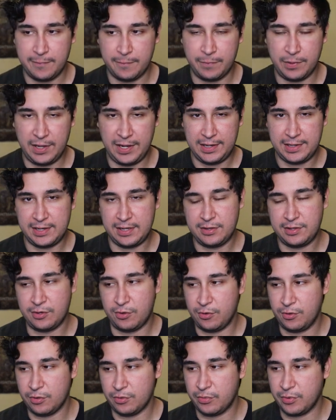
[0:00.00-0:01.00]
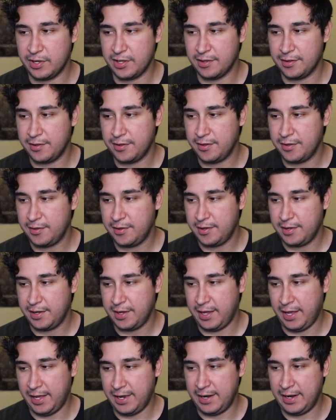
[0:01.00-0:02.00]
Blacked out the old wheel,
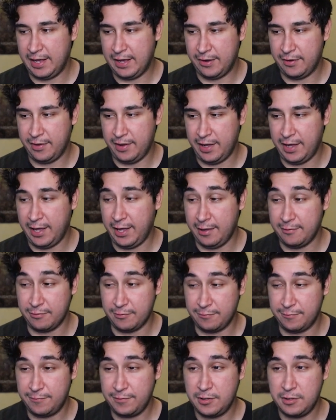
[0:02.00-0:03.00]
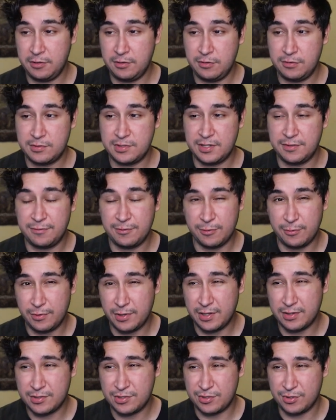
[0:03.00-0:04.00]
and now I have a few different
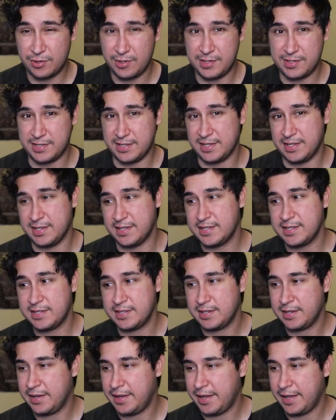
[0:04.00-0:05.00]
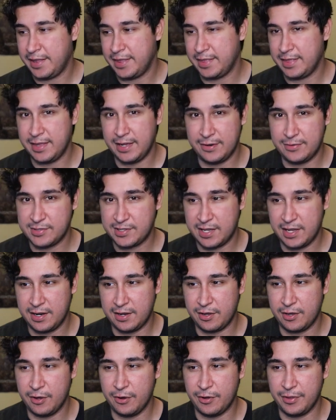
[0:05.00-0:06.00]
wheel choices that I was
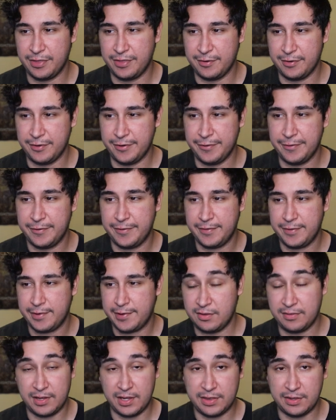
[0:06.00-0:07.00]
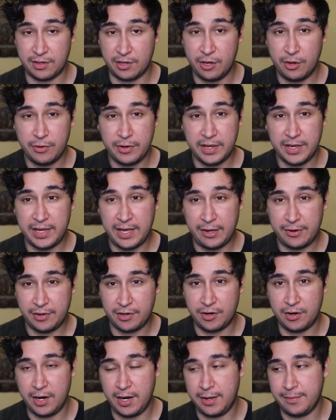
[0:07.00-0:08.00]
kind of going through. So I've got the Konig
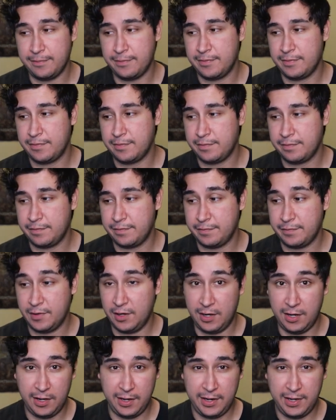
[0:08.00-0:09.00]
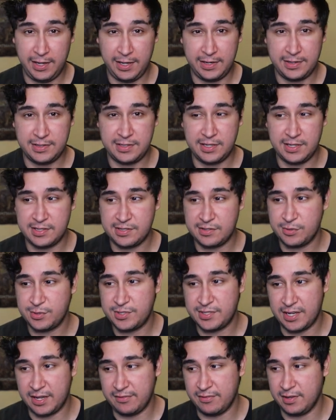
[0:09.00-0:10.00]
Countergram, the Aodhan
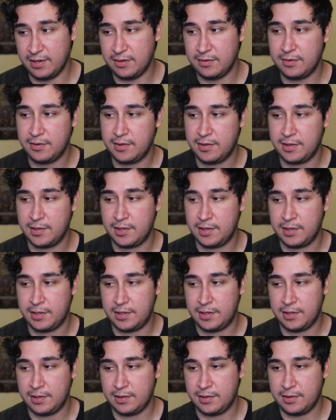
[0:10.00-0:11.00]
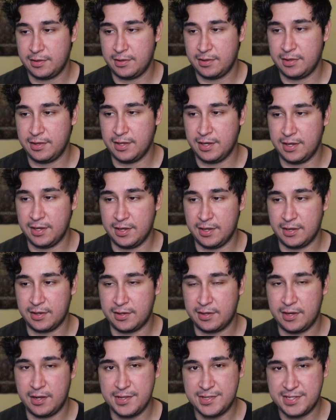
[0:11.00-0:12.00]
DS07,
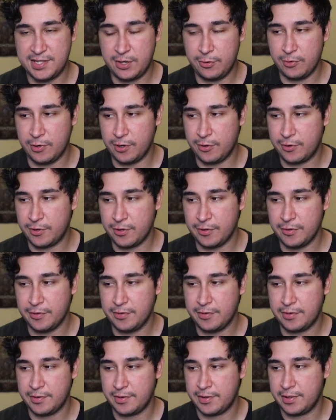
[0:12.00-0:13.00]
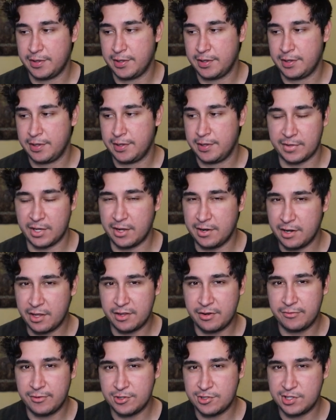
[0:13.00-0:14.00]
the Kansei Roku,
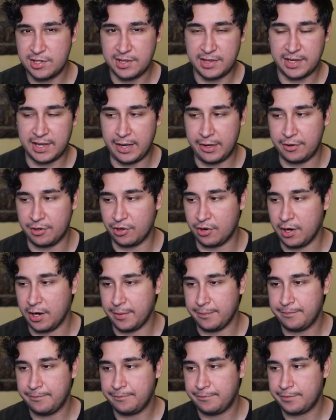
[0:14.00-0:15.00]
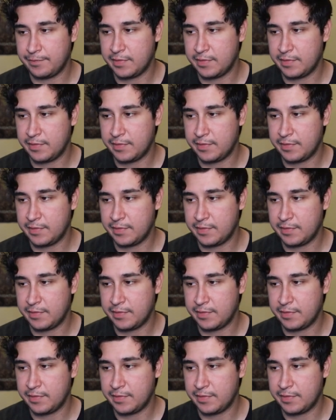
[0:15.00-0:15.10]
another version of the Countergram,